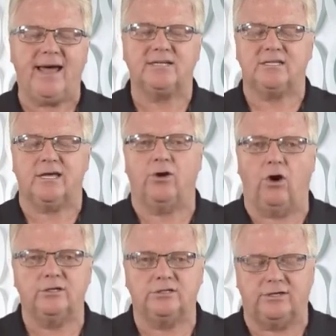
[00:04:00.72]
pass that
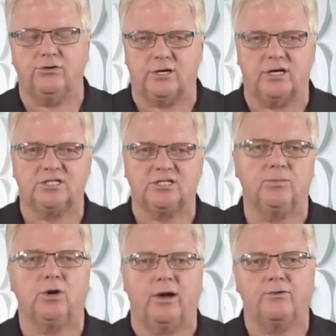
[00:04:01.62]
on to your
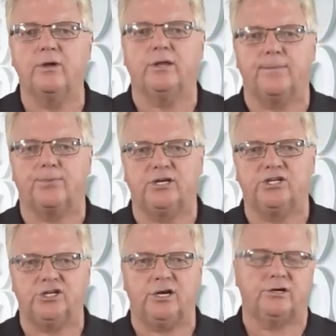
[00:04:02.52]
customer, I would really
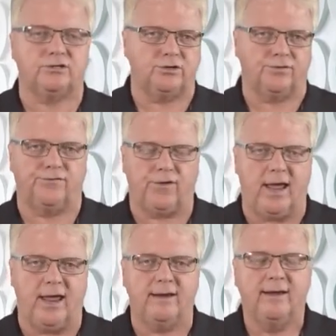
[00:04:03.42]
appreciate it, or to your
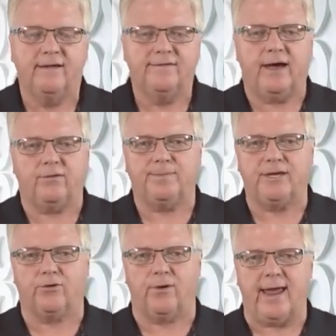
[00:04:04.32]
friend, that would
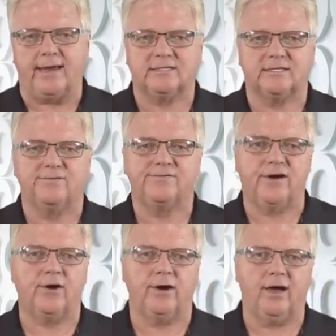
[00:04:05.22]
be great.
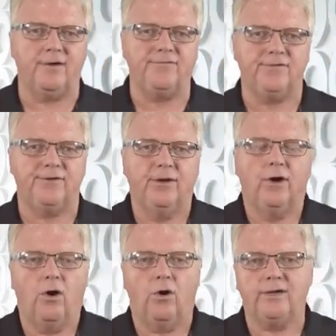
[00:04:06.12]
Fair enough?
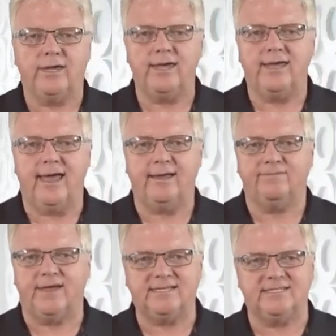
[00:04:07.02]
Okay,
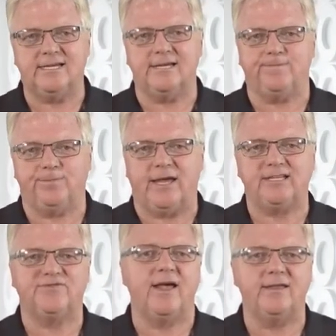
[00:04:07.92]
gang, that's it.
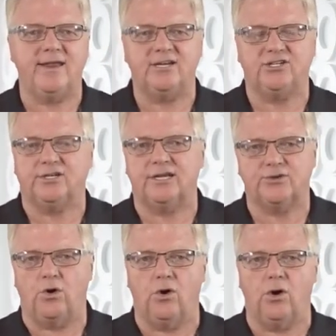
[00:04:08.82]
That's validation as
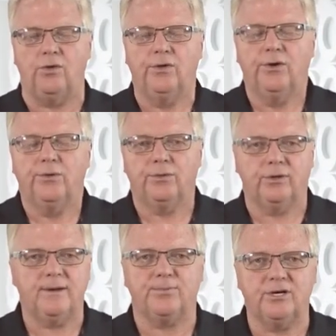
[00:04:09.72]
a whole.
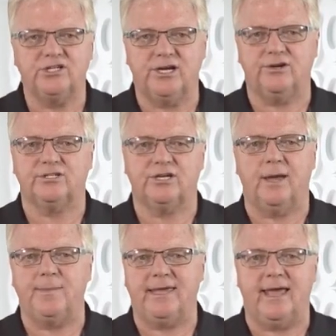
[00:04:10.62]
Really appreciate your
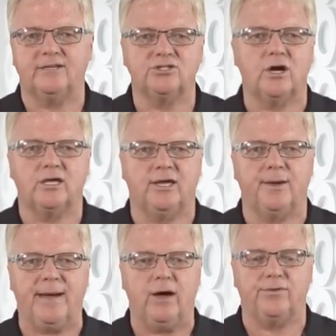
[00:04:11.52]
time again talking
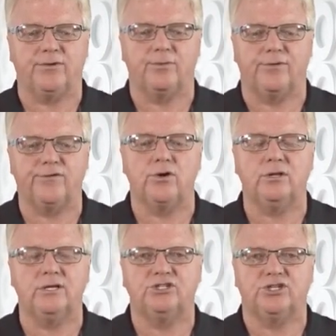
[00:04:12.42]
about the
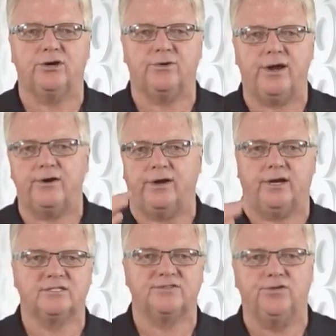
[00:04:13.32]
referral lead generator in
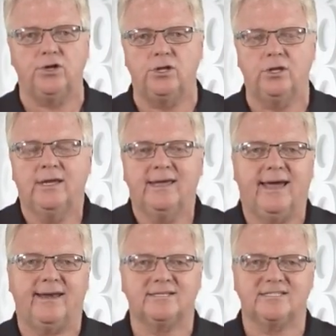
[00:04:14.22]
its full
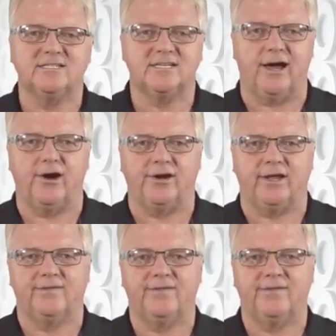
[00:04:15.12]
and its entirety.